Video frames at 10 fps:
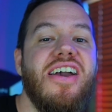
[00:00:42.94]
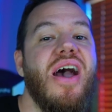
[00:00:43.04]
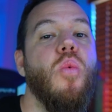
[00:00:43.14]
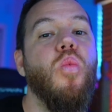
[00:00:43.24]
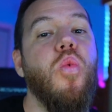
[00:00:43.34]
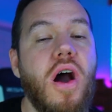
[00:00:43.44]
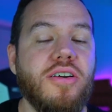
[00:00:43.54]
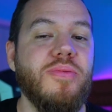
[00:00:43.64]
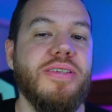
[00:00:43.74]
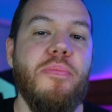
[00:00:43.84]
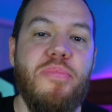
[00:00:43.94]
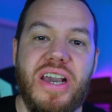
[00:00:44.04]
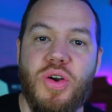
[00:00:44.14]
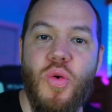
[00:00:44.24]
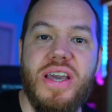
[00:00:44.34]
and welcome to
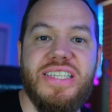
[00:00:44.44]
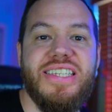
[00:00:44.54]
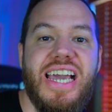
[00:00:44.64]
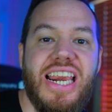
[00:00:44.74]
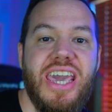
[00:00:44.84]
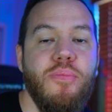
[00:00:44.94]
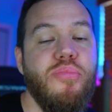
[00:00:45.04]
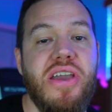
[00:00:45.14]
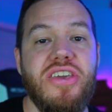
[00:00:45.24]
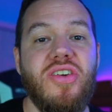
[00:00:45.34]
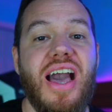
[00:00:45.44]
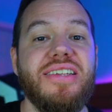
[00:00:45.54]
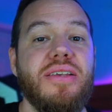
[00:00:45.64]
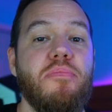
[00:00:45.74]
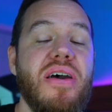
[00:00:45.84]
Bitcoin Daily, bringing you
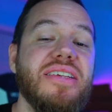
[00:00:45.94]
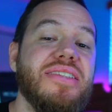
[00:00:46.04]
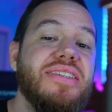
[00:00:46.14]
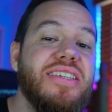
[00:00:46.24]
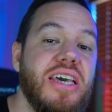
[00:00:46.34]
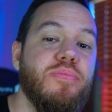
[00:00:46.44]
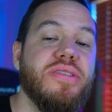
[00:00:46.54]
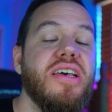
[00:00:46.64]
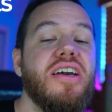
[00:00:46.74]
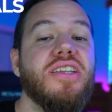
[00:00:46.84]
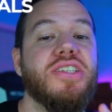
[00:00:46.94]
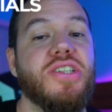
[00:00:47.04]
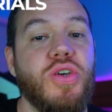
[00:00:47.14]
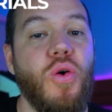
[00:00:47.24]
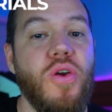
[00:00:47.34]
guys the best tips,
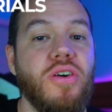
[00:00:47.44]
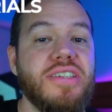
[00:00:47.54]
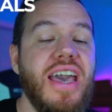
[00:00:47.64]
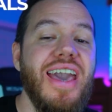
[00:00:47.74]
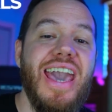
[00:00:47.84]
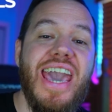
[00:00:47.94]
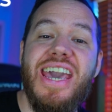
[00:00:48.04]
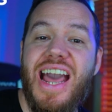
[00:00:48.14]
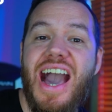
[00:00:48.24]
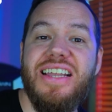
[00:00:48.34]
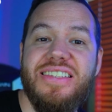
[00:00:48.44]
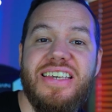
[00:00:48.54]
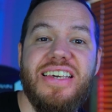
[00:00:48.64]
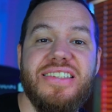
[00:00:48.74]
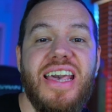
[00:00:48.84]
tutorials, and
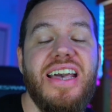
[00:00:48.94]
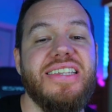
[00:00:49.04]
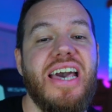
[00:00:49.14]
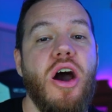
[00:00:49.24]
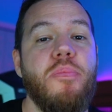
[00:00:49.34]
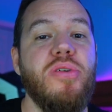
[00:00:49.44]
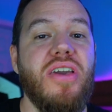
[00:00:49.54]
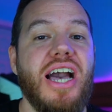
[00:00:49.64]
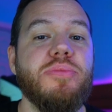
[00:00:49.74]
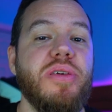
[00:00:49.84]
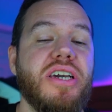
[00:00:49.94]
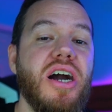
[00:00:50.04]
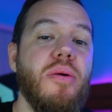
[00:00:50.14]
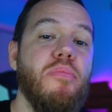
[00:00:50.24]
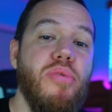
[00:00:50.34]
ideas to help you guys
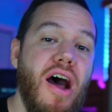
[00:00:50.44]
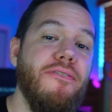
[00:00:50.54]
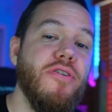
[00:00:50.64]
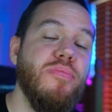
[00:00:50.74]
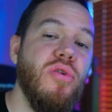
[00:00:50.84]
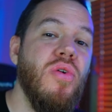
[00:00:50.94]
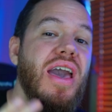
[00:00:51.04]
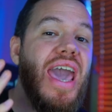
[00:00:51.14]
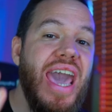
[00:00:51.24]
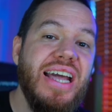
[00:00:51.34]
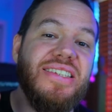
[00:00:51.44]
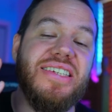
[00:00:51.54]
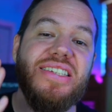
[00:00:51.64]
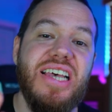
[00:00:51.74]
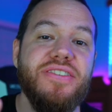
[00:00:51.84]
become profitable and
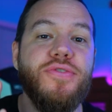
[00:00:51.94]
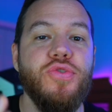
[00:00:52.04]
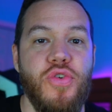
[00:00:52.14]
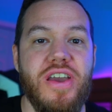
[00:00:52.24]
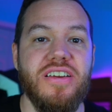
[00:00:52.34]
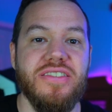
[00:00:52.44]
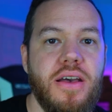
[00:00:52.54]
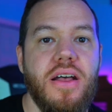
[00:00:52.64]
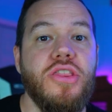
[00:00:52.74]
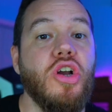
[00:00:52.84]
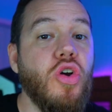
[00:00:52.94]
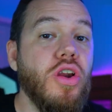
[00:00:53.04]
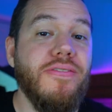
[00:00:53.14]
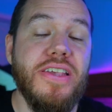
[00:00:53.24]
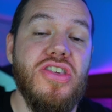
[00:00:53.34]
successful traders. The goal
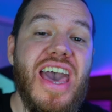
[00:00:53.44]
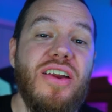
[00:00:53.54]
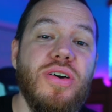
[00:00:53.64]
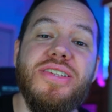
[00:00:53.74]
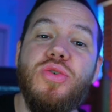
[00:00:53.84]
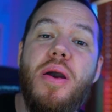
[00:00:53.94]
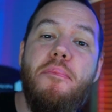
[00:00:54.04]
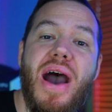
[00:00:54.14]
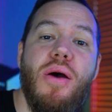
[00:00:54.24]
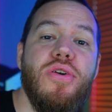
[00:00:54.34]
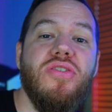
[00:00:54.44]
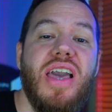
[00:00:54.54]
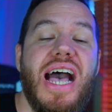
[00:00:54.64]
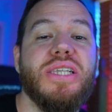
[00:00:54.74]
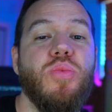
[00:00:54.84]
of this channel is to empower you
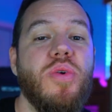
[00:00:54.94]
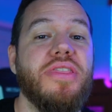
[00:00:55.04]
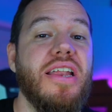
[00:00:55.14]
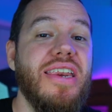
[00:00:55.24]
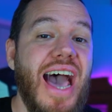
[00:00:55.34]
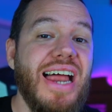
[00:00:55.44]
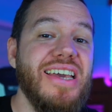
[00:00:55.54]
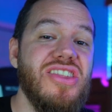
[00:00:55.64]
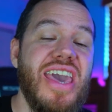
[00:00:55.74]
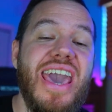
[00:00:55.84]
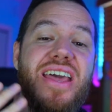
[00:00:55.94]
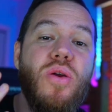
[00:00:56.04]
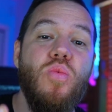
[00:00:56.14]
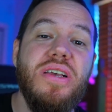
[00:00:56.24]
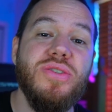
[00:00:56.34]
guys with the knowledge and
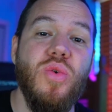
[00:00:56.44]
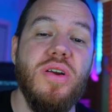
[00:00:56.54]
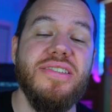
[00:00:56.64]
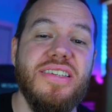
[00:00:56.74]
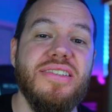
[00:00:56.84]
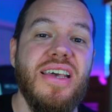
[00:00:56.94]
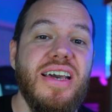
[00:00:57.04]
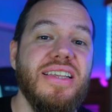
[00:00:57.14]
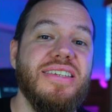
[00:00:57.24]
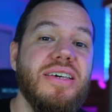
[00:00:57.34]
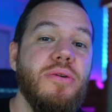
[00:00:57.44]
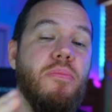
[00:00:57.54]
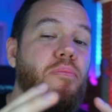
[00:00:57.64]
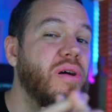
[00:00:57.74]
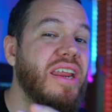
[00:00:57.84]
resources to
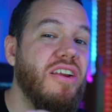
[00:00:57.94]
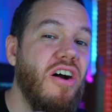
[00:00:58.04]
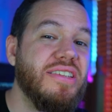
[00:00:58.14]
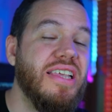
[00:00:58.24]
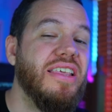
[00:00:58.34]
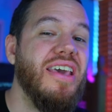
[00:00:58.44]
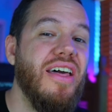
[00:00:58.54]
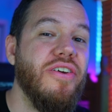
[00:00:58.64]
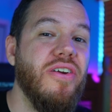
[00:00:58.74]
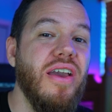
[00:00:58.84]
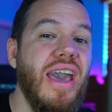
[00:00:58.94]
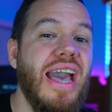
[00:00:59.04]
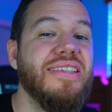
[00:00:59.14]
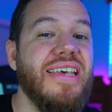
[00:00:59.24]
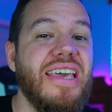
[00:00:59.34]
put it all together
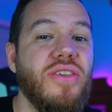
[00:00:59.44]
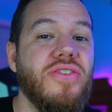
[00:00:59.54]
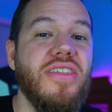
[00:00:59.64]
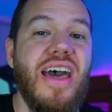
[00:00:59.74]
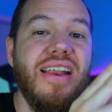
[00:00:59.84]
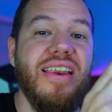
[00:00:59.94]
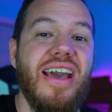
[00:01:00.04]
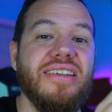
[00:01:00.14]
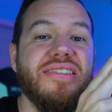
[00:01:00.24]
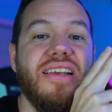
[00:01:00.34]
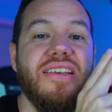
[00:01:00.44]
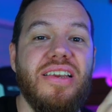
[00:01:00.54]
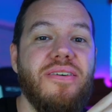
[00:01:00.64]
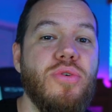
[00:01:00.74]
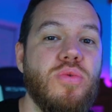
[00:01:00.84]
and take you to that next
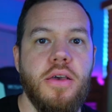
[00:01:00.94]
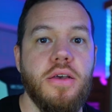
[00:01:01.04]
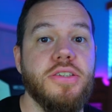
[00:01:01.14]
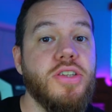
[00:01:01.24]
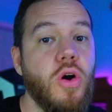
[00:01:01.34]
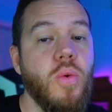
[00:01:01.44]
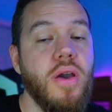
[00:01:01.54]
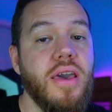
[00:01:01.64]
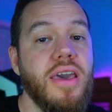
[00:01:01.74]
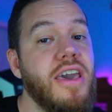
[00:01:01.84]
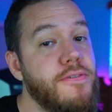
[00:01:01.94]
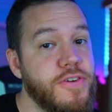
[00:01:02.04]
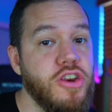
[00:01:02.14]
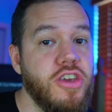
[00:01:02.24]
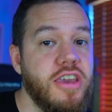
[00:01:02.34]
level. So if you're
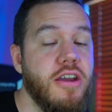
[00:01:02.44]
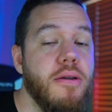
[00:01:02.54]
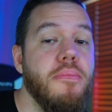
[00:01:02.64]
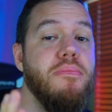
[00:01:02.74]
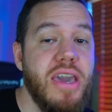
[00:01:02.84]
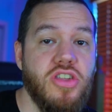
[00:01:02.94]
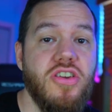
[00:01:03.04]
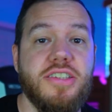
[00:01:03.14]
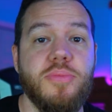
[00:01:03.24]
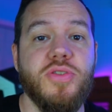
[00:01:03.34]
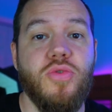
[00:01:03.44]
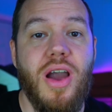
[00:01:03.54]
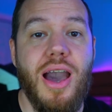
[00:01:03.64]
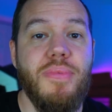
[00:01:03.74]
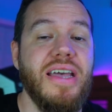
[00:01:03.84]
new here, make sure to subscribe and